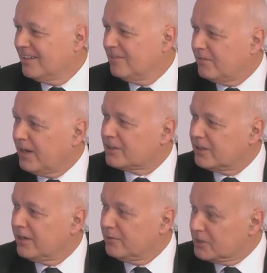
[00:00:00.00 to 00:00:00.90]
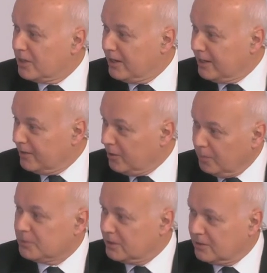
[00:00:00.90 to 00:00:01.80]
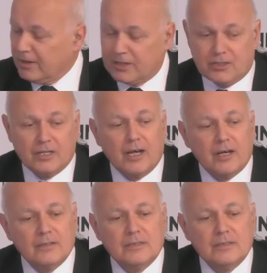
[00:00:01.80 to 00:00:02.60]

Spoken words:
In fact, China is going in the opposite direction now,